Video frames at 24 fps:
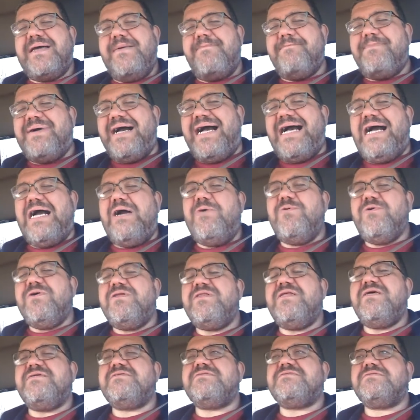I'm
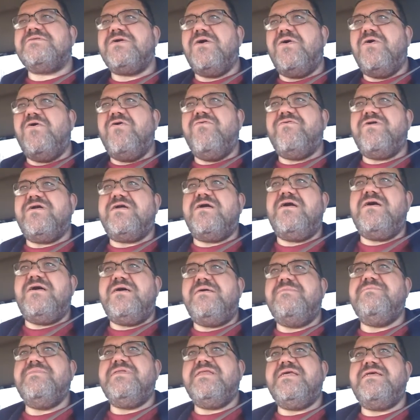powerless to
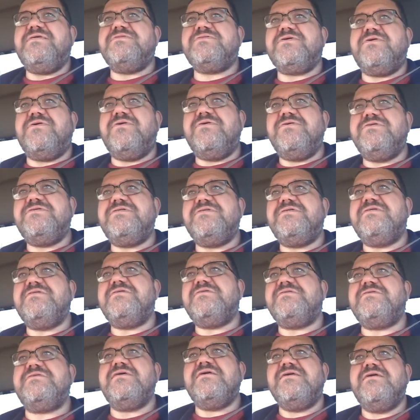overcome these
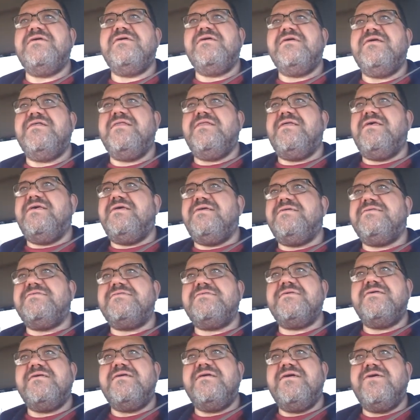urges,
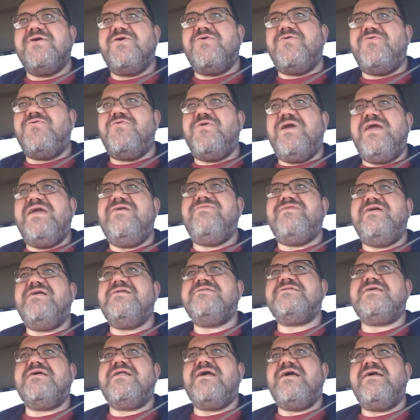these
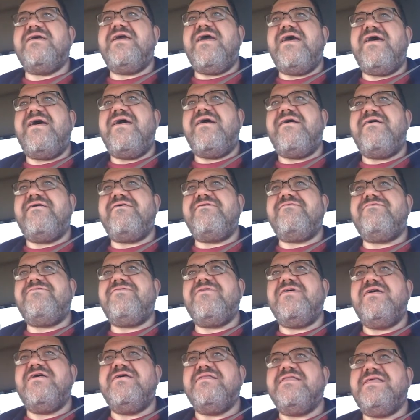cravings that I have,
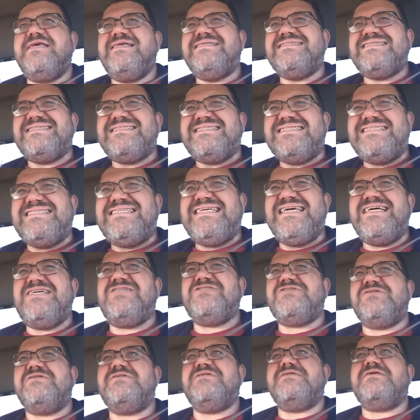these
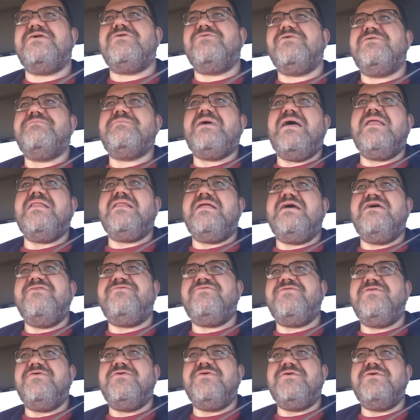addictions that are in my
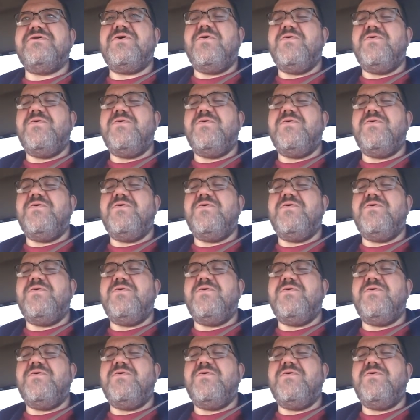life, Lord.